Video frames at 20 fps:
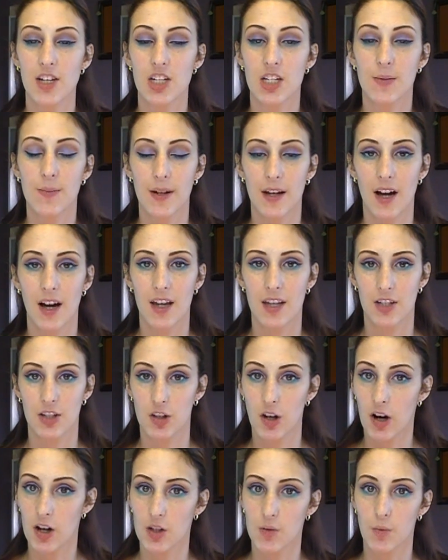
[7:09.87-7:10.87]
just because
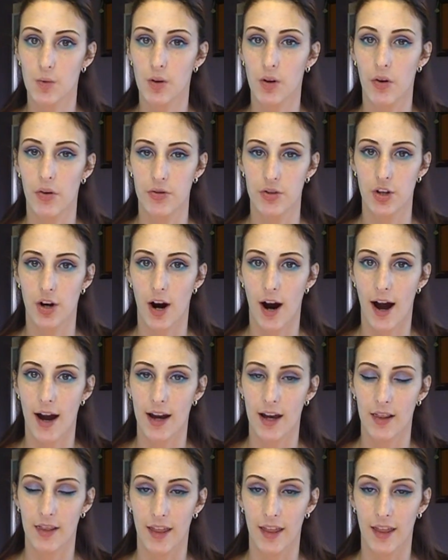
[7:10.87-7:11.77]
darks will close your eye,